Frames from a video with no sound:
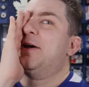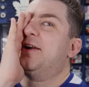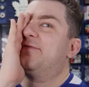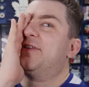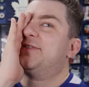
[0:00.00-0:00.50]

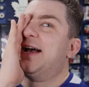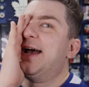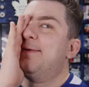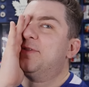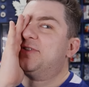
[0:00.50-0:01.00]
amount of the
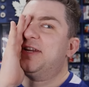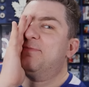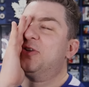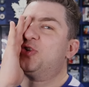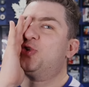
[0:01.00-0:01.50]
time the
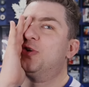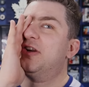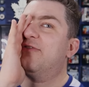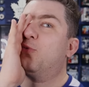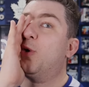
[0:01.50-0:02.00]
team that
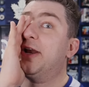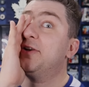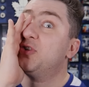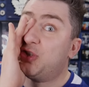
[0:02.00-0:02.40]
shouldn't have won